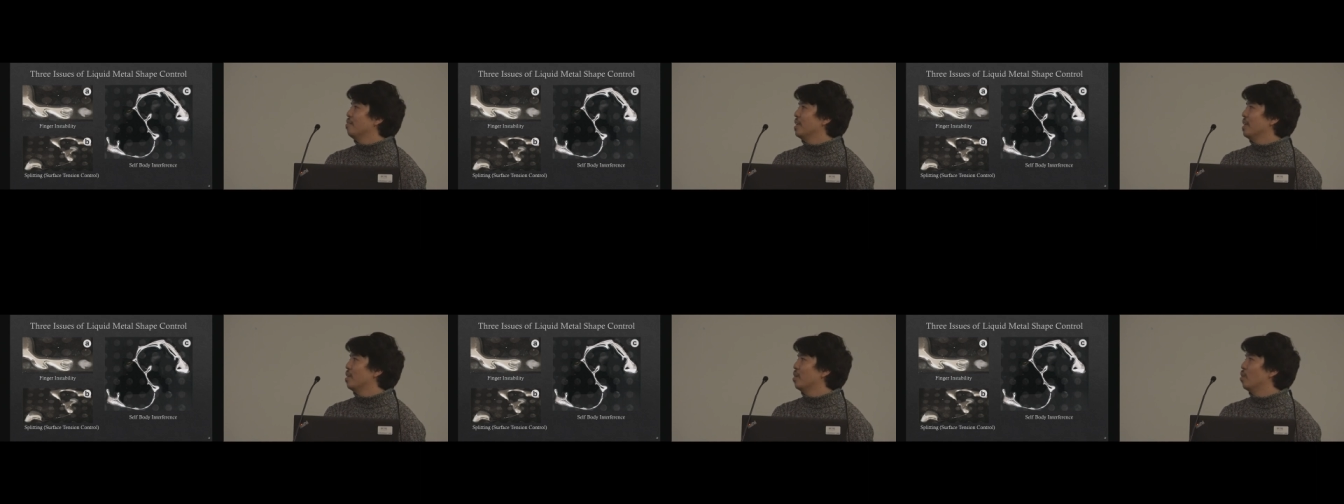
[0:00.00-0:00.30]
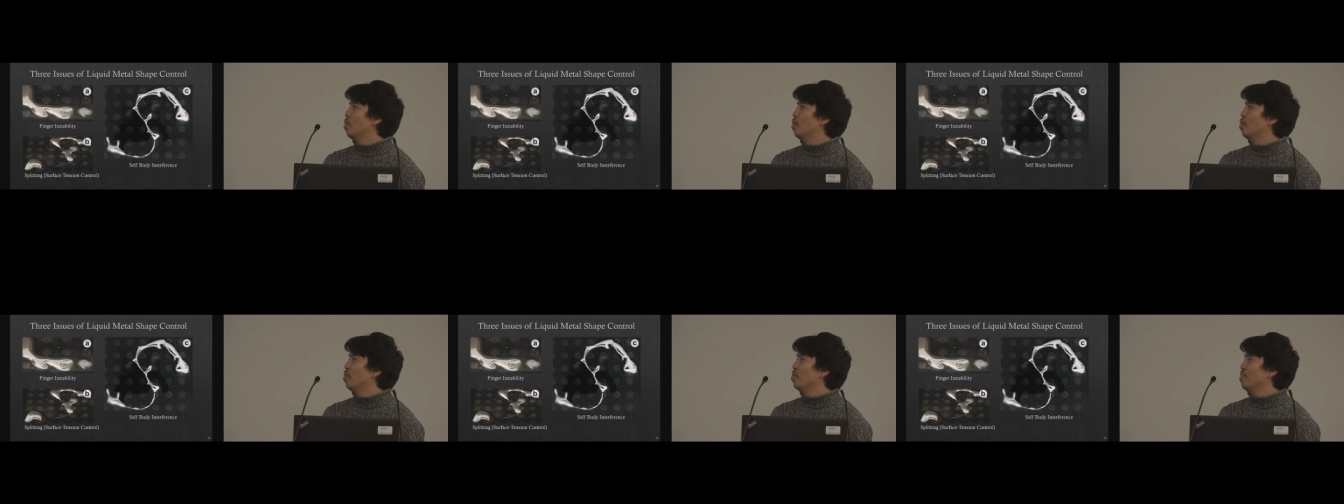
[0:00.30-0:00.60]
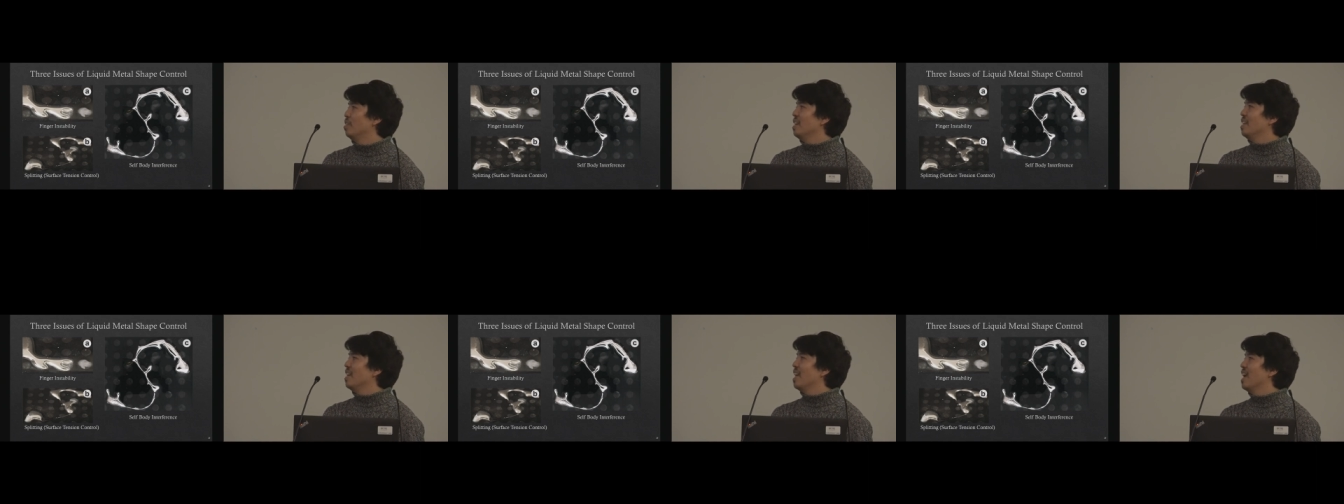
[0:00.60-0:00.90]
We
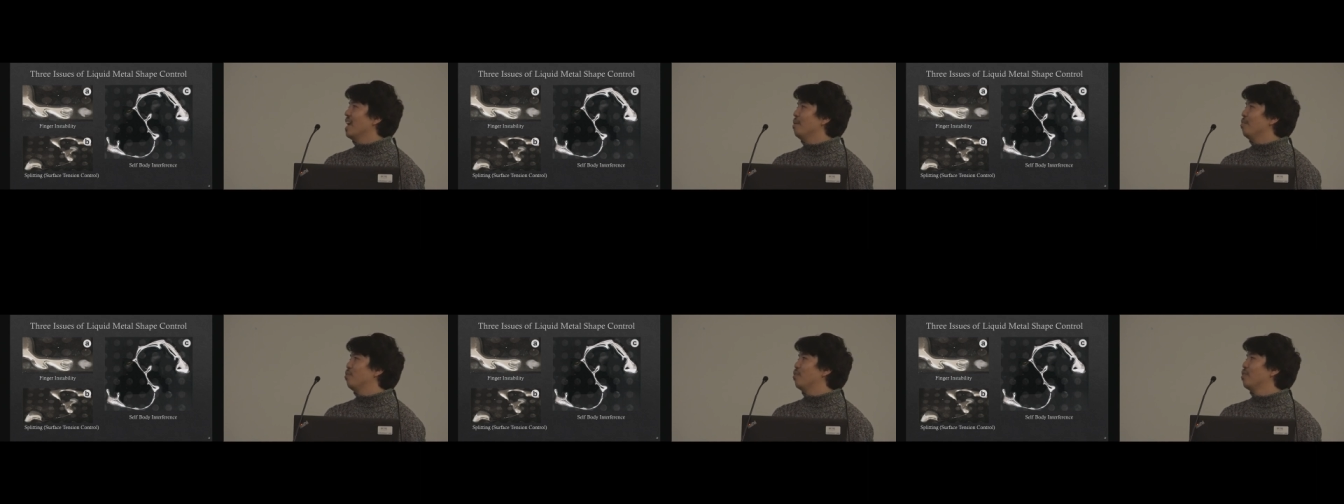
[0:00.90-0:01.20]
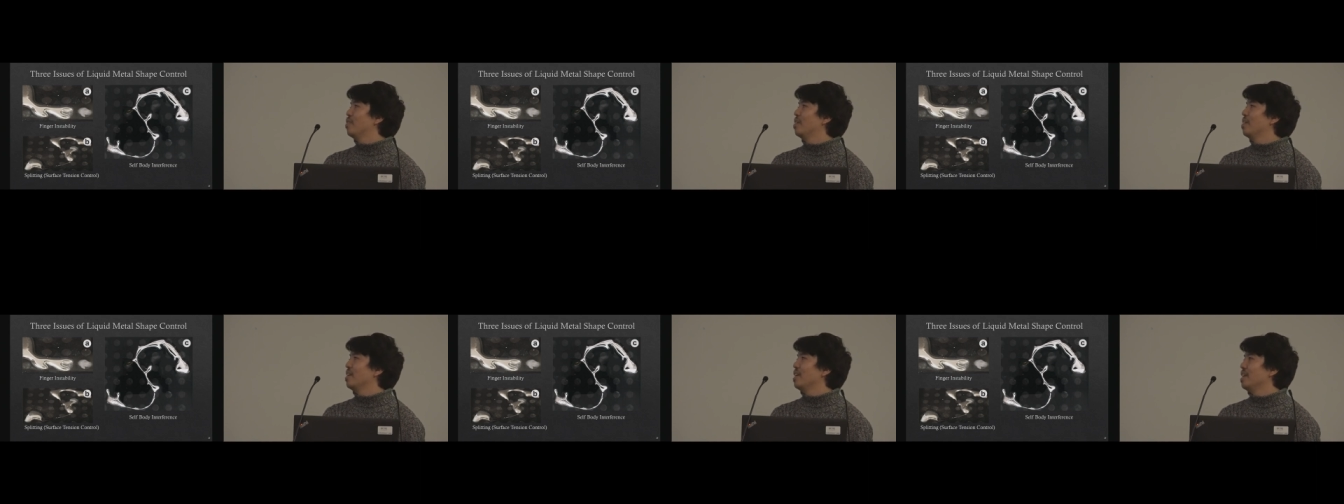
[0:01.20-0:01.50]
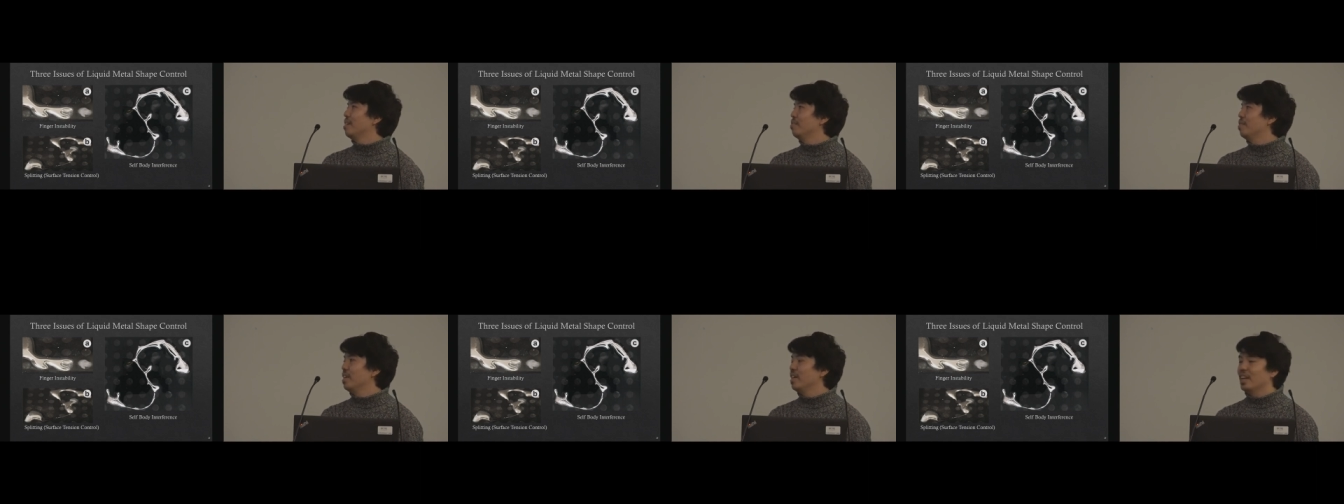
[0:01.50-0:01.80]
named
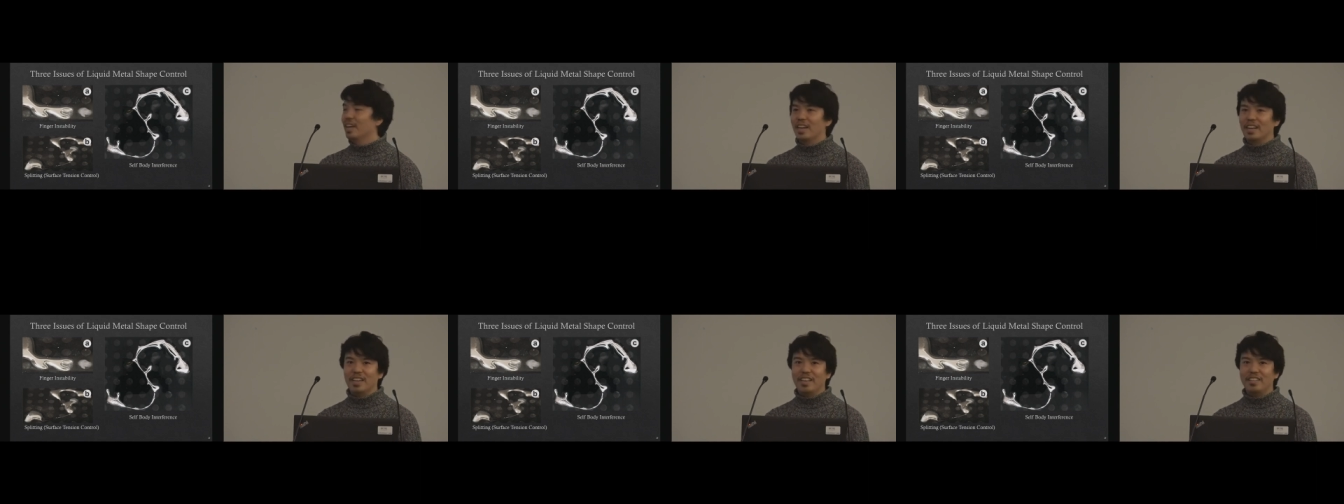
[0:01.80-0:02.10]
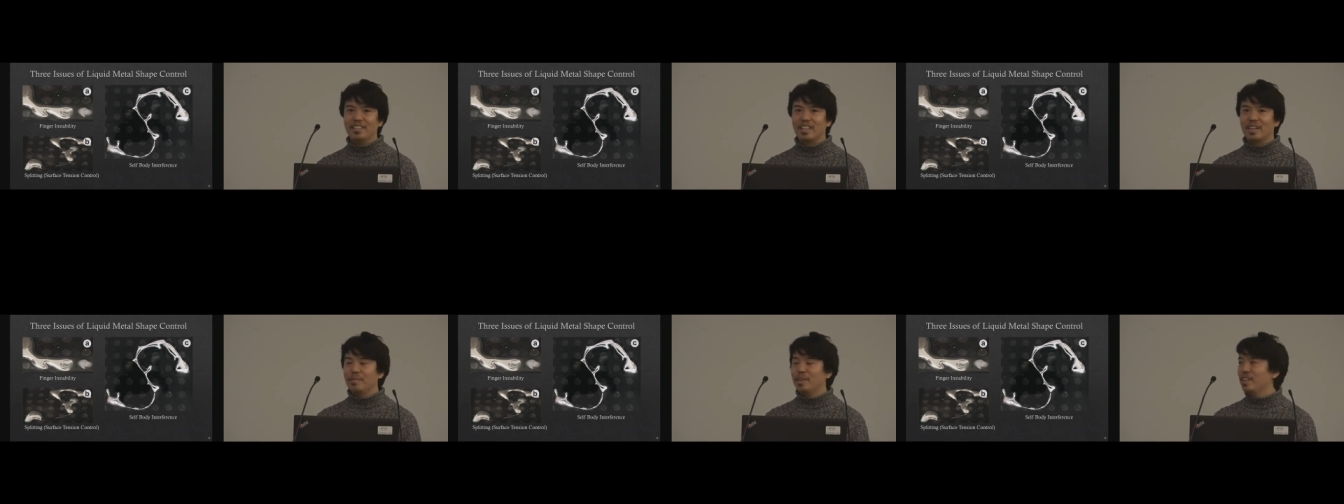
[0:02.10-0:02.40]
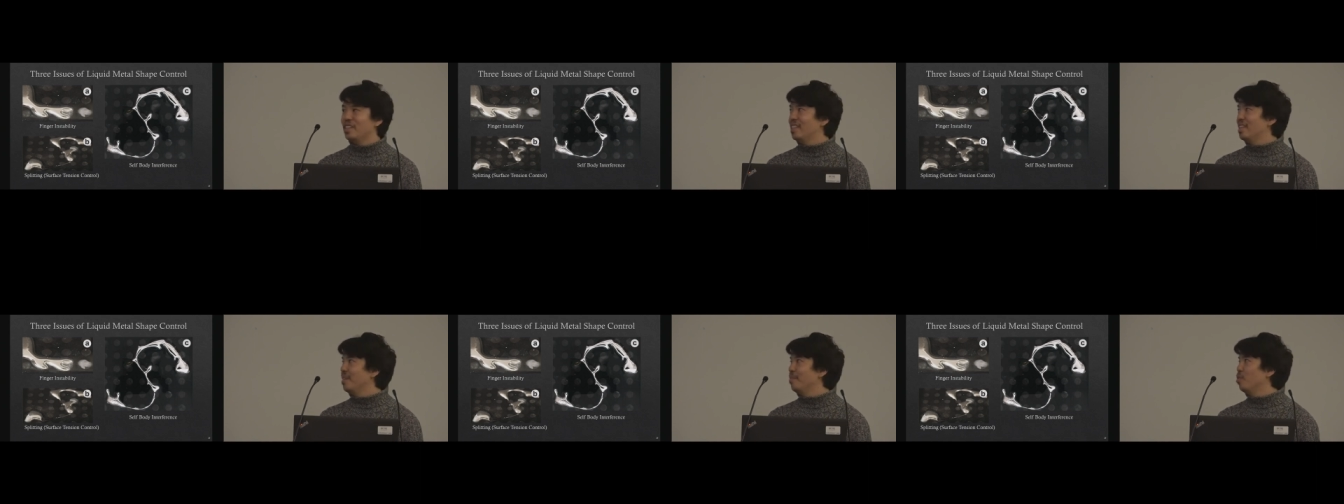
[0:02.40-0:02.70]
finger
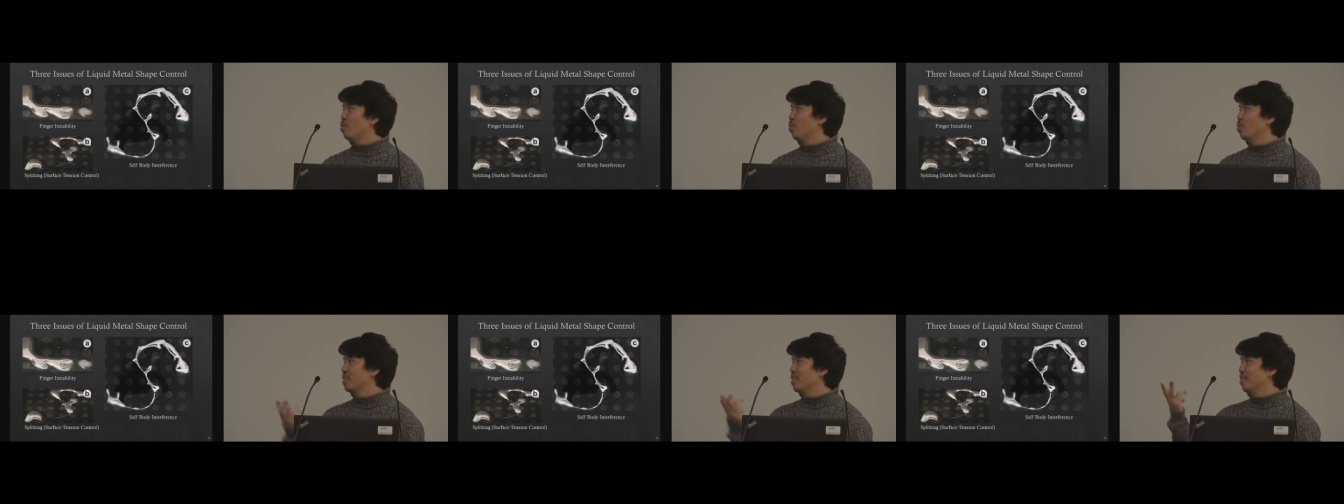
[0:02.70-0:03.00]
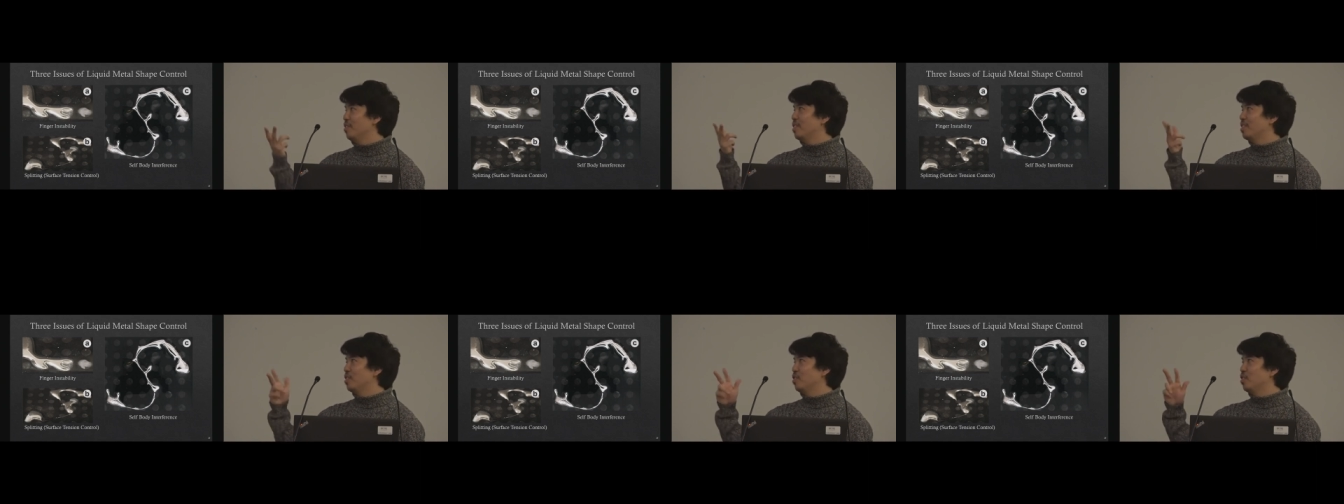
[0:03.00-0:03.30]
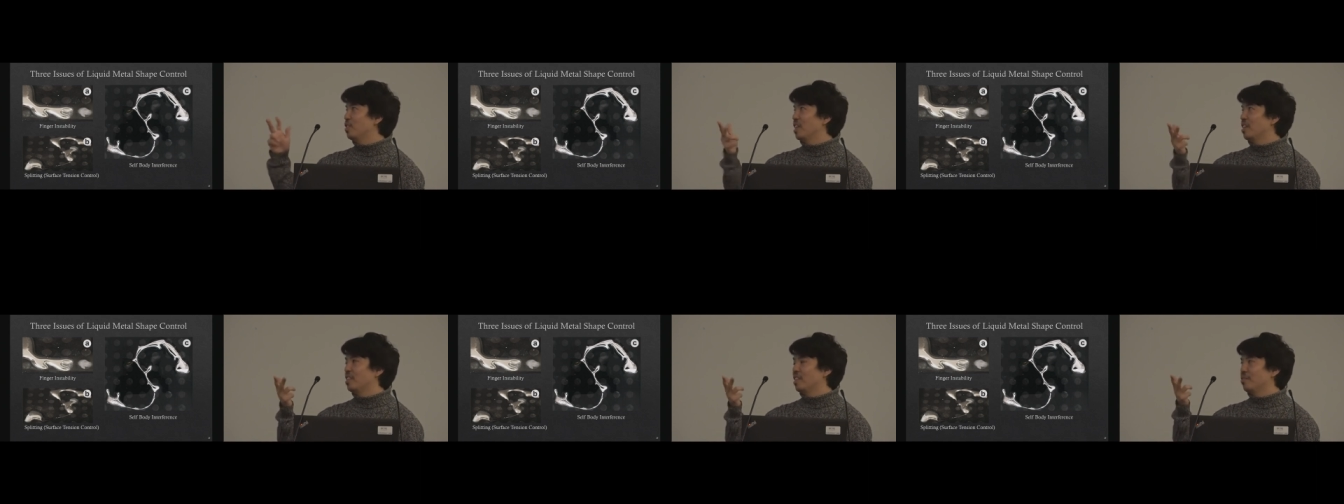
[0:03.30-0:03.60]
instability because it
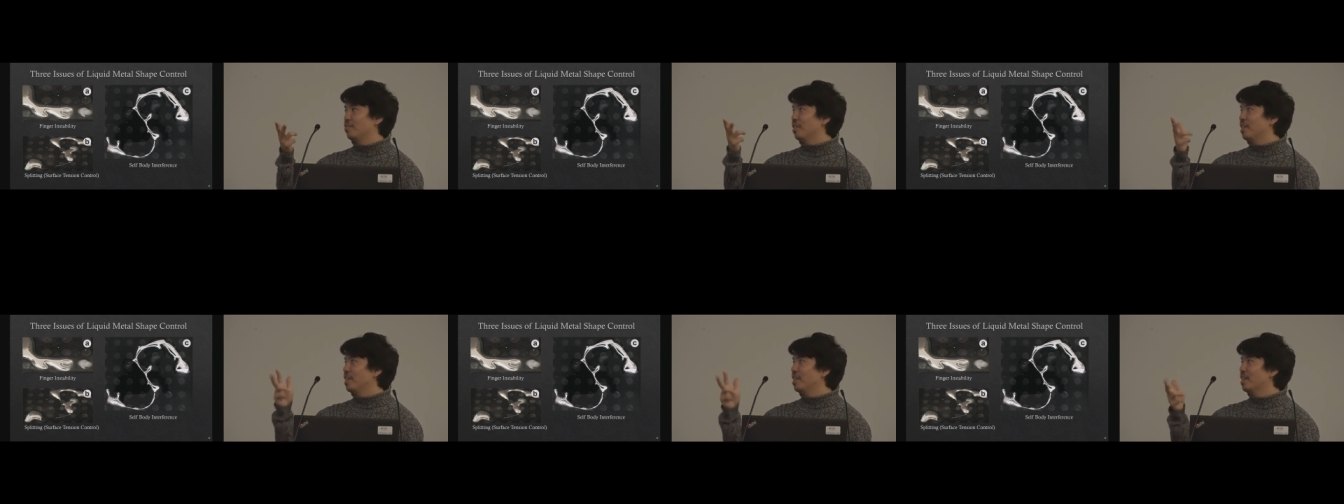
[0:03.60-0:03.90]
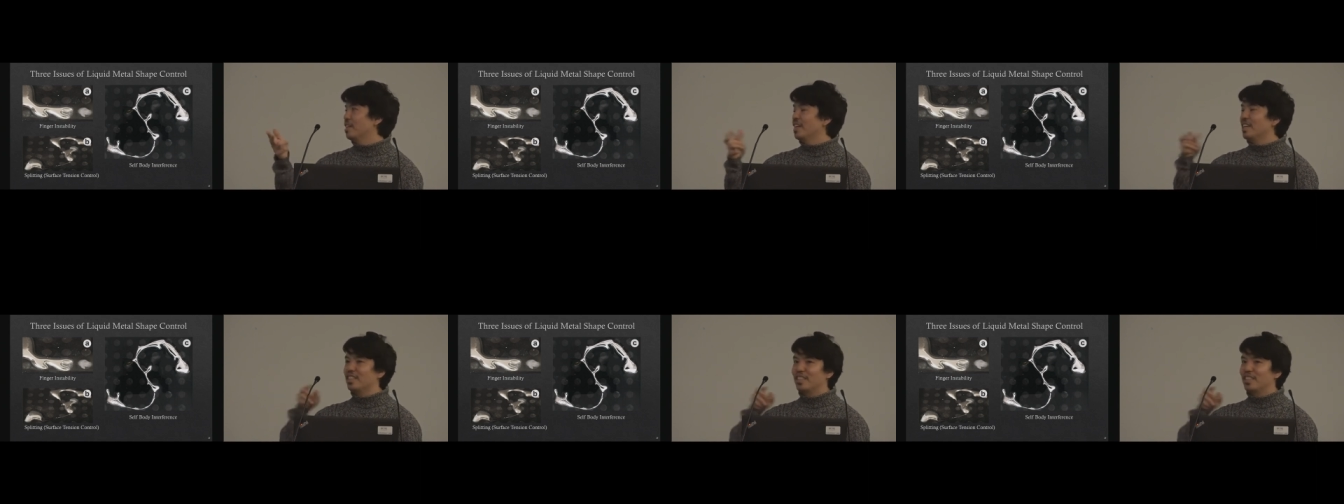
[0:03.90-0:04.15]
looks like the finger.